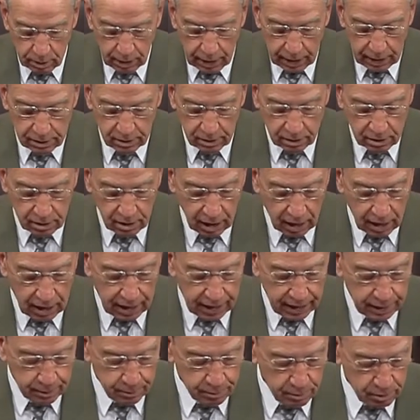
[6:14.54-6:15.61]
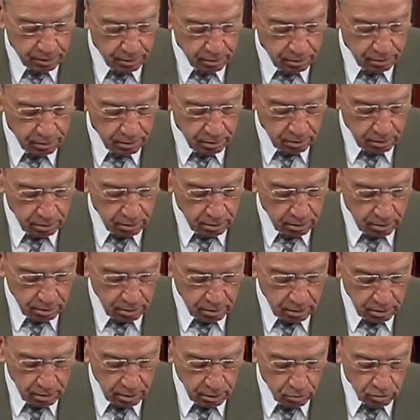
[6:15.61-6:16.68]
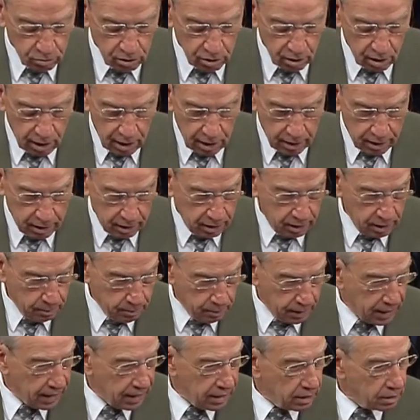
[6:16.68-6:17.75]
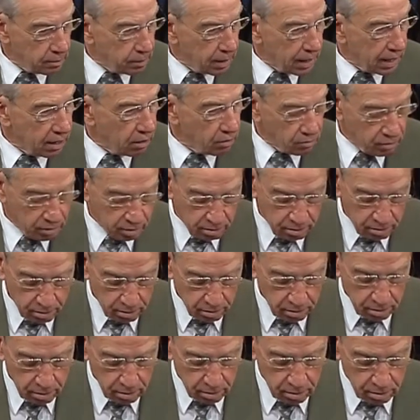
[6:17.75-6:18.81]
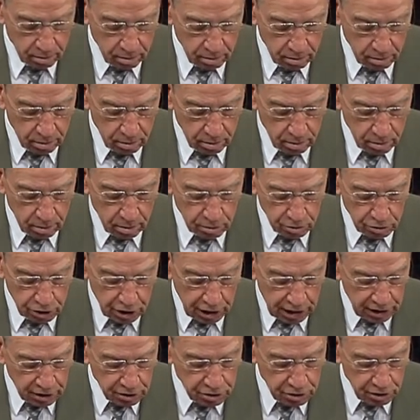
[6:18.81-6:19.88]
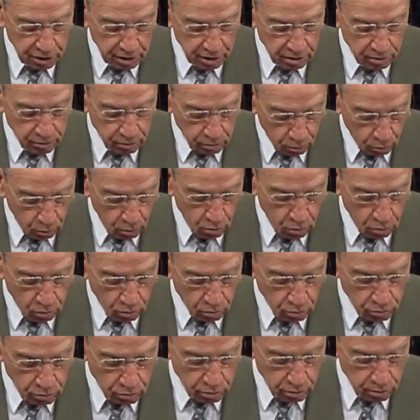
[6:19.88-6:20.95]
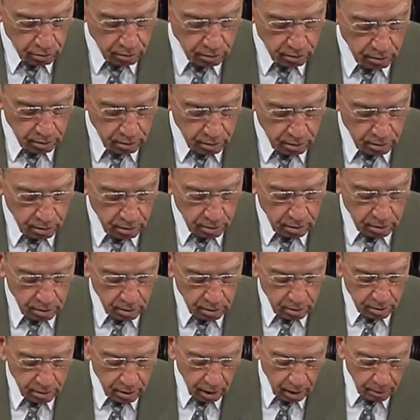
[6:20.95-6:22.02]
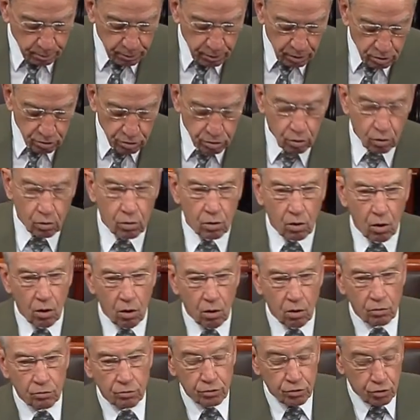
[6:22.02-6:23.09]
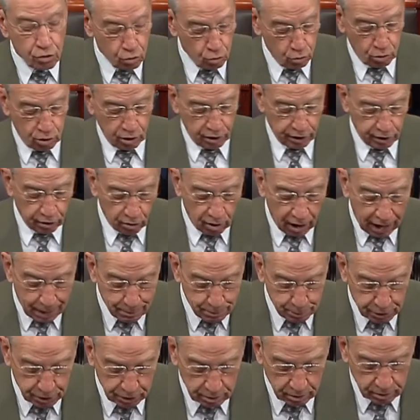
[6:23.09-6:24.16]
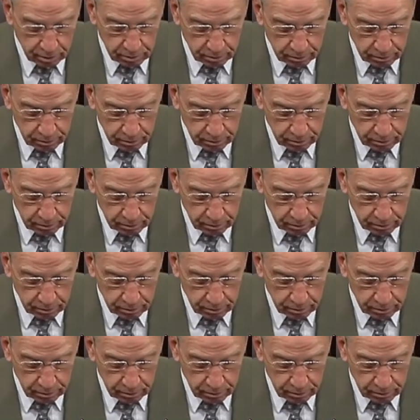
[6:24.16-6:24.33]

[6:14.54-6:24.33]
At the time, there was a lot of debate about changing the rules dubbed the so called nuclear option,